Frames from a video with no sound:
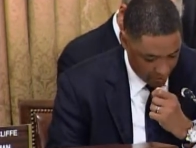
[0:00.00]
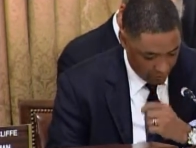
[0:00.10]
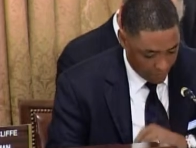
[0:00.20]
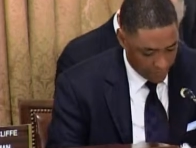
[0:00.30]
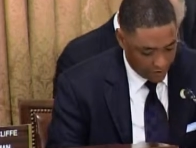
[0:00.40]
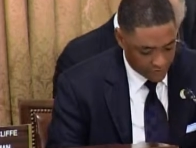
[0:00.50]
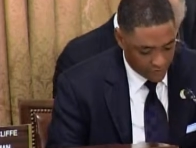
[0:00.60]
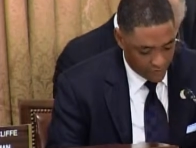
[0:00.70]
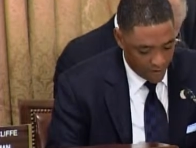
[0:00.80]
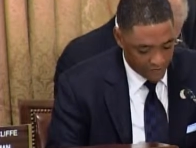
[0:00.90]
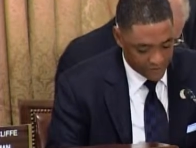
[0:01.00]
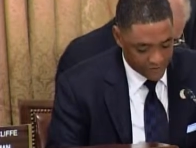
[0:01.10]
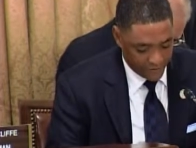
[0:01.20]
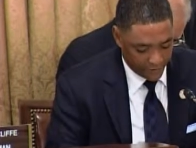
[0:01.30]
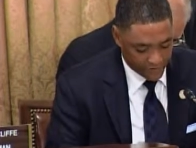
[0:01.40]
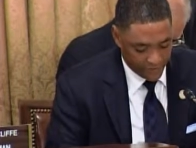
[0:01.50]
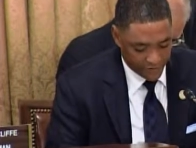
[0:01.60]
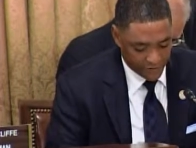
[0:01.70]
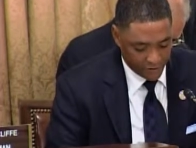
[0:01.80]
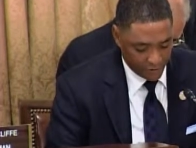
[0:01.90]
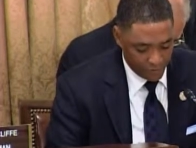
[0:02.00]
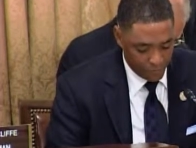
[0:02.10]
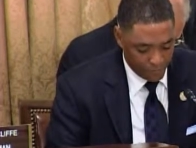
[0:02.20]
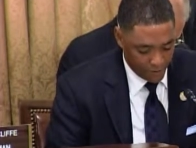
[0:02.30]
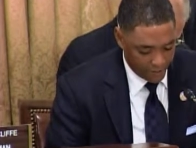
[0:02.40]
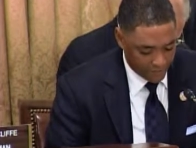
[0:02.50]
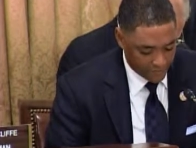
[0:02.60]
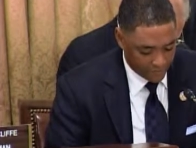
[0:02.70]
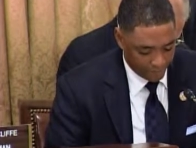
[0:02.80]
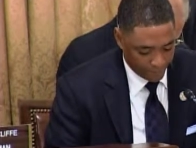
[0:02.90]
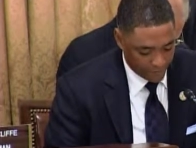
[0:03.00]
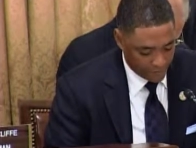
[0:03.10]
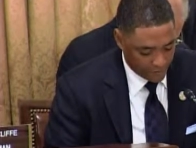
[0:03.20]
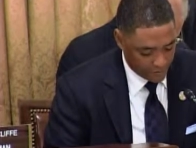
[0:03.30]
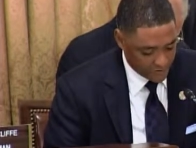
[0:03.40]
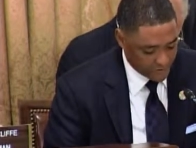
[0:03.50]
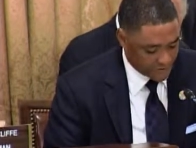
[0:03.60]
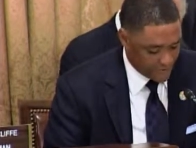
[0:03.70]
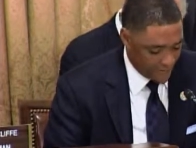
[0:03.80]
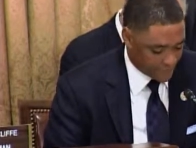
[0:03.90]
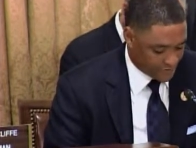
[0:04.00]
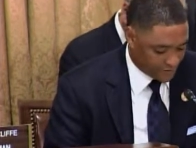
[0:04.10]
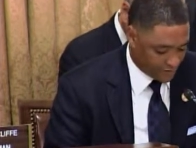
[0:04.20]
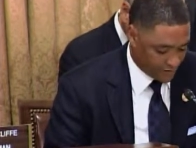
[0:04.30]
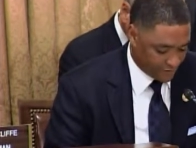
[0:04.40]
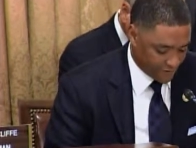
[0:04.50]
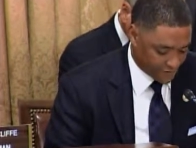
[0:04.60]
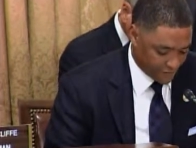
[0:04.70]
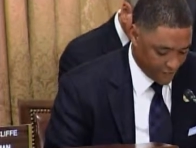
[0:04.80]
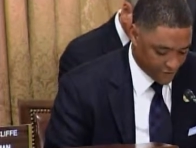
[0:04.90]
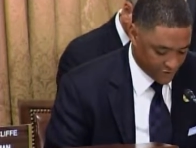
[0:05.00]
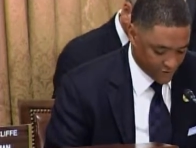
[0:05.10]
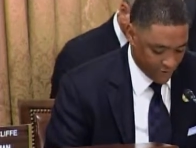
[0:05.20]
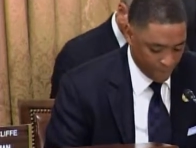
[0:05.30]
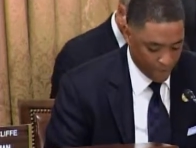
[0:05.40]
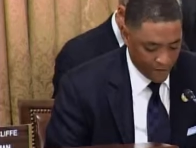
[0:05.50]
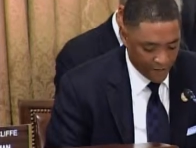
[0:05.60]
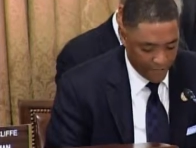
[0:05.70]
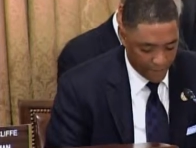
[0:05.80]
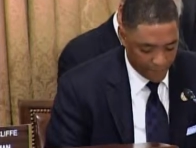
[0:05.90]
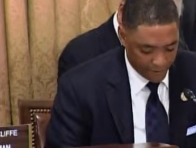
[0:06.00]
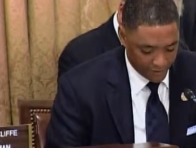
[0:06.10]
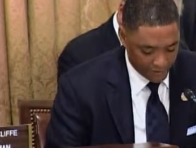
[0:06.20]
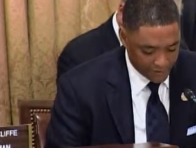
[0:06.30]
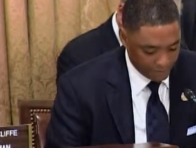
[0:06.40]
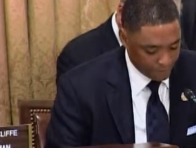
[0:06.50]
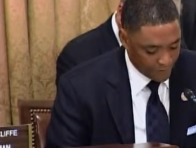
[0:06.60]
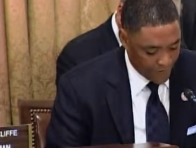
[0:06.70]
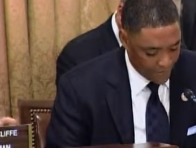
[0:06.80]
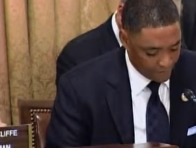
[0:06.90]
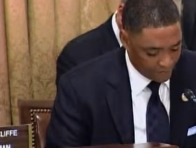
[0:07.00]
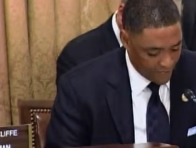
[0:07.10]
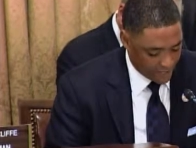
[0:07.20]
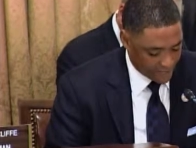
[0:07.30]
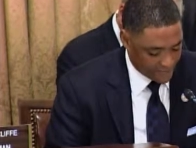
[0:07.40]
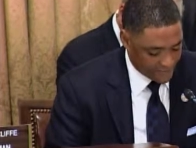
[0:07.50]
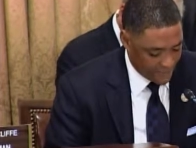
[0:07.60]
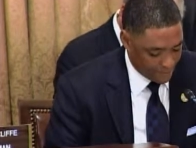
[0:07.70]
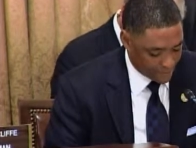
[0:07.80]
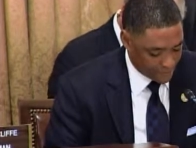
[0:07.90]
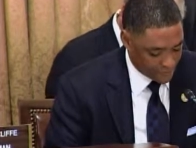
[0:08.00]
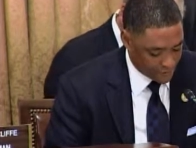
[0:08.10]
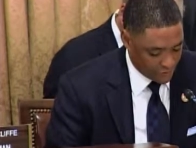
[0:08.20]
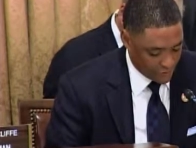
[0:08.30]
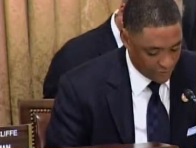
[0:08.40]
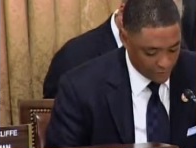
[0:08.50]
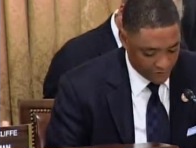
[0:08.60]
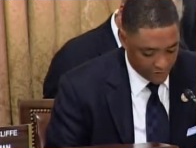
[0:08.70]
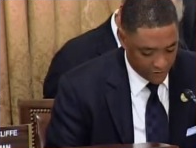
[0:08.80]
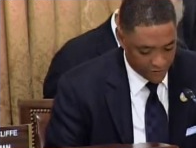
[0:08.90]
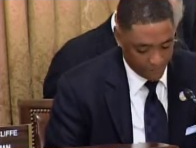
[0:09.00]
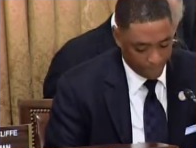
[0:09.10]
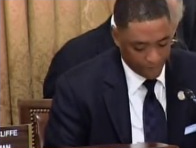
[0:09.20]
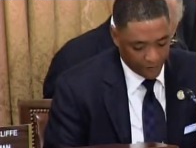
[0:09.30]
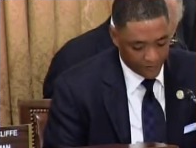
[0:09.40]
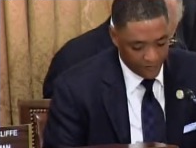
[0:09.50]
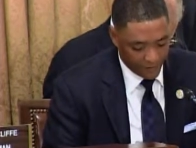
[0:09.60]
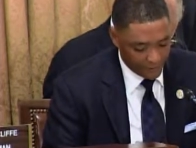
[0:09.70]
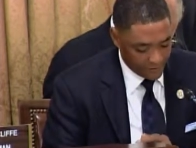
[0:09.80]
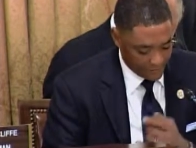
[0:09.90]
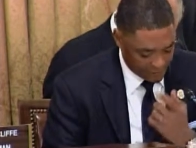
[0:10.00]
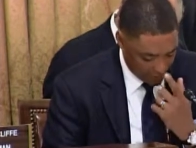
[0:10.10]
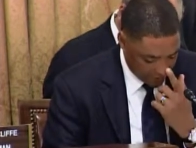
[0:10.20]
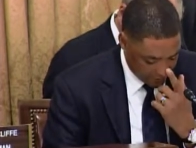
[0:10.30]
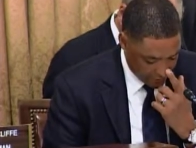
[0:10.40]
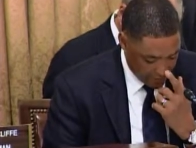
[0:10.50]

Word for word: but it also requires the Secretary to include plans for increasing cybersecurity investigations, capabilities, amplifying cybersecurity research, development, and training,